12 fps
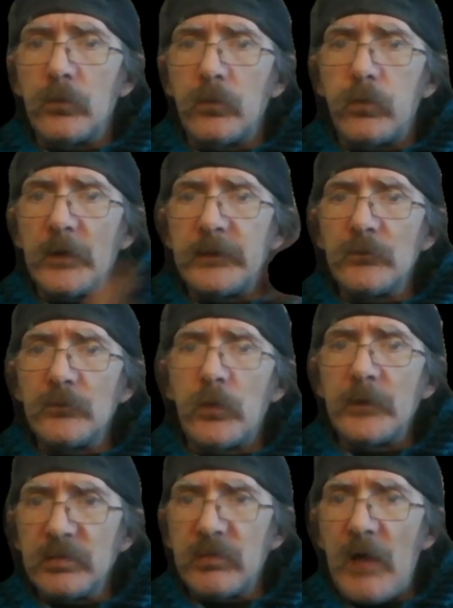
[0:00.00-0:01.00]

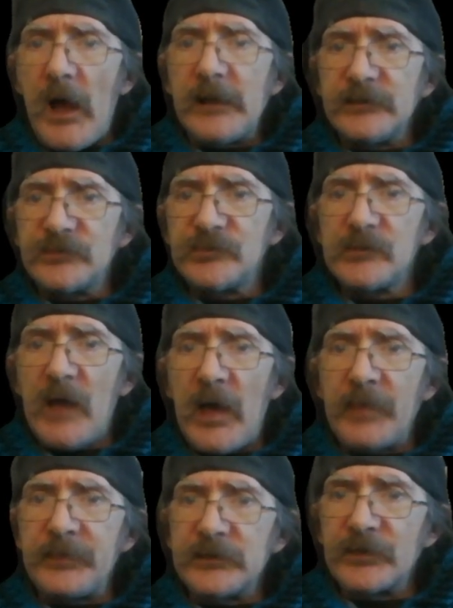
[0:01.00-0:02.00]
What lies
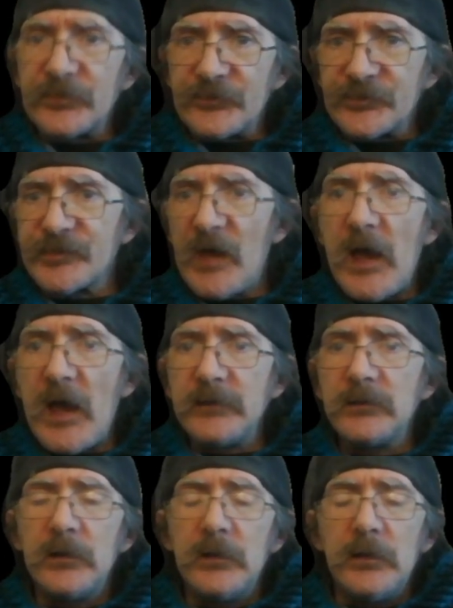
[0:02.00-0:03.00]
on the other side?
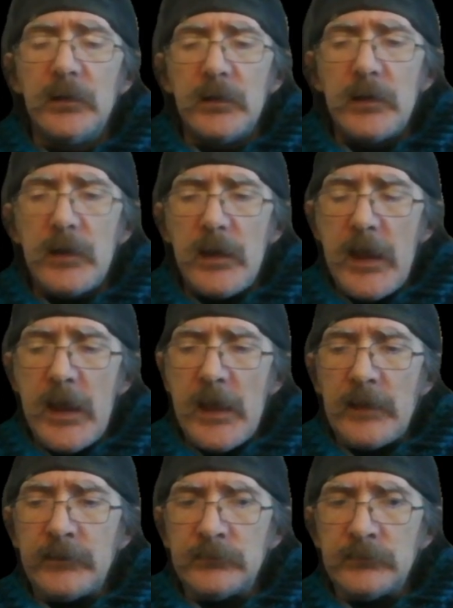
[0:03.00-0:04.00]

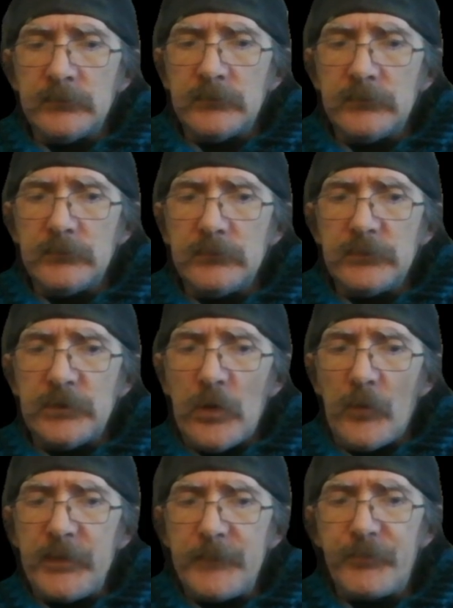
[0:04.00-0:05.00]
And
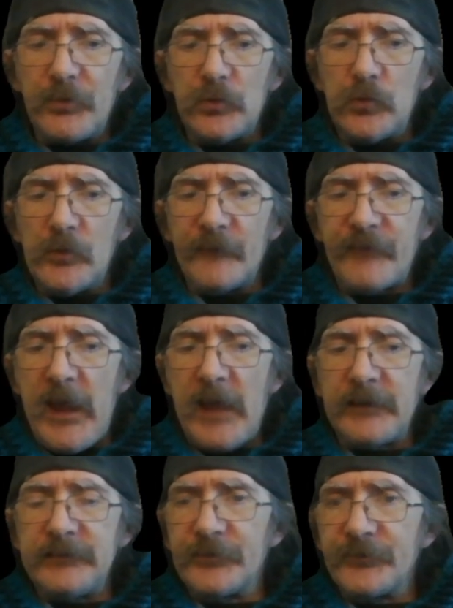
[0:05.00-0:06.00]
people who have
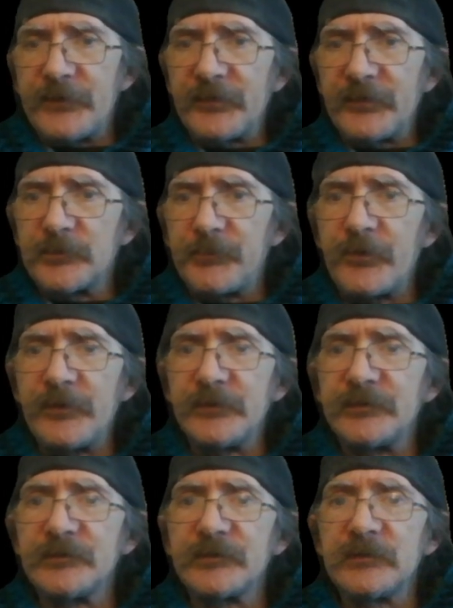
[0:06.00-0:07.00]
had near-death
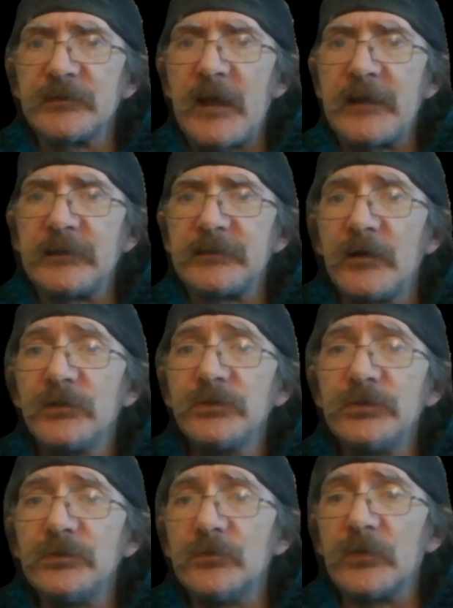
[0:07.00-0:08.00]
experiences can kind of tell
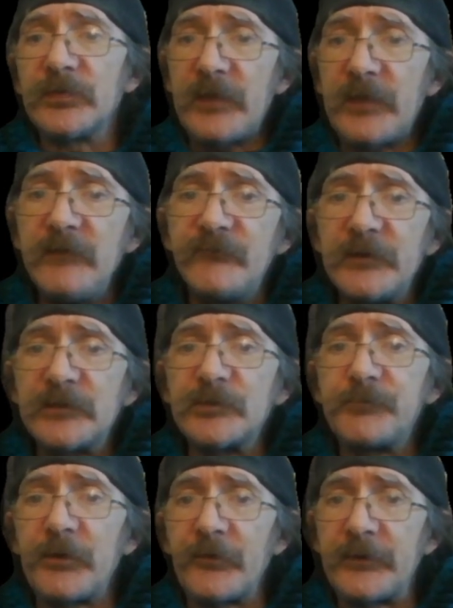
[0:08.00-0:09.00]
you what they've
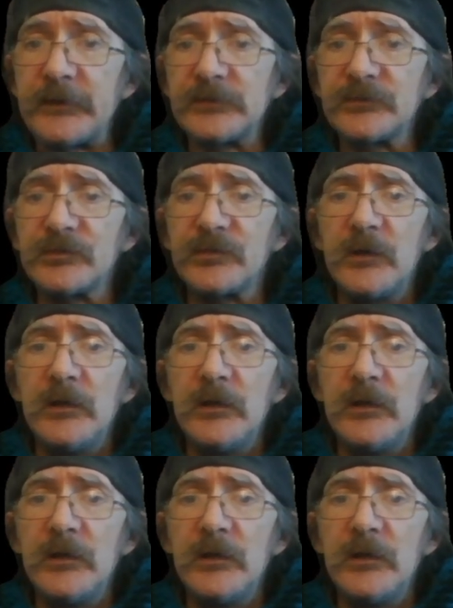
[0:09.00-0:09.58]
experienced.